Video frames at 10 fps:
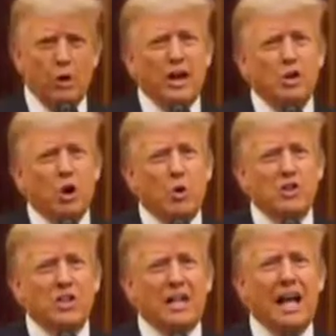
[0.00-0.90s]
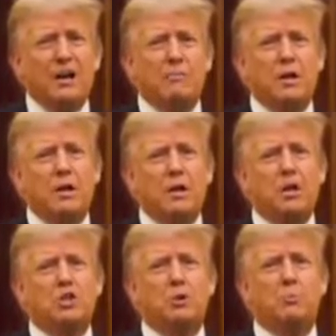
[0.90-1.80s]
What has always allowed
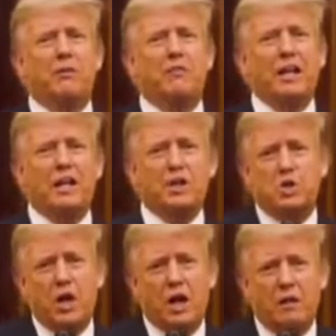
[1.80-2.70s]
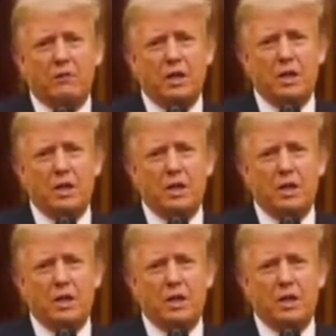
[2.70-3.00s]
America to prevail and triumph